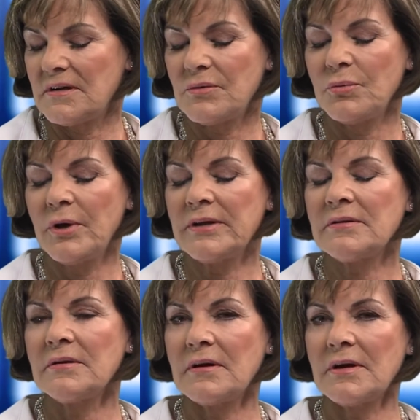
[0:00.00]

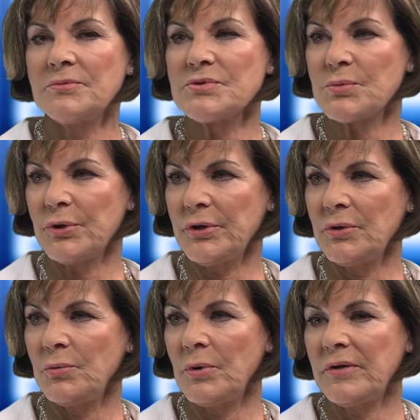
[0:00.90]
when I was
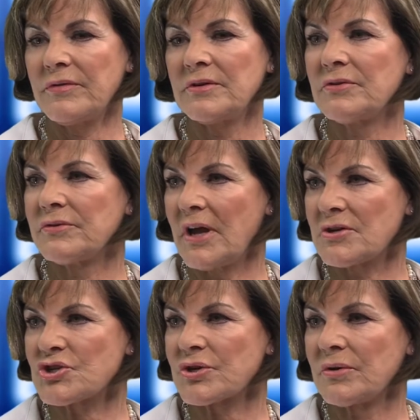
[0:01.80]
working with an
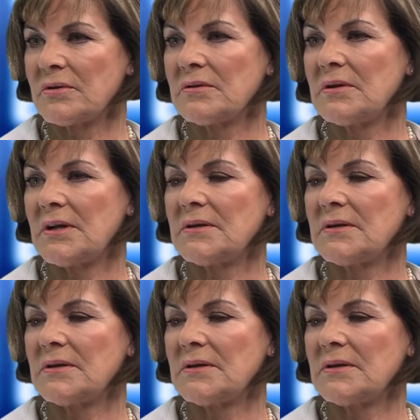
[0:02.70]
international